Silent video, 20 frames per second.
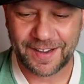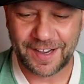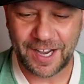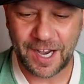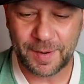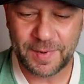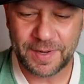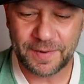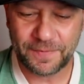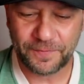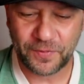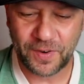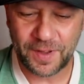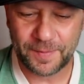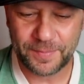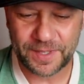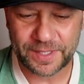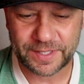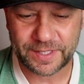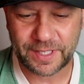Coming
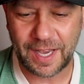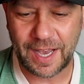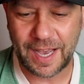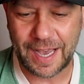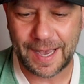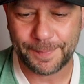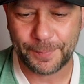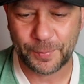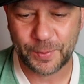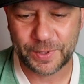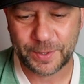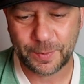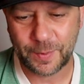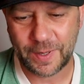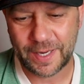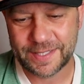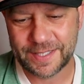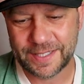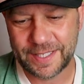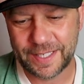from the top, what do
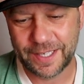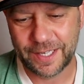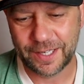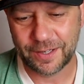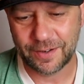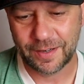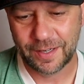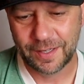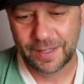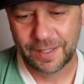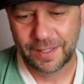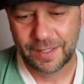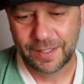I see here?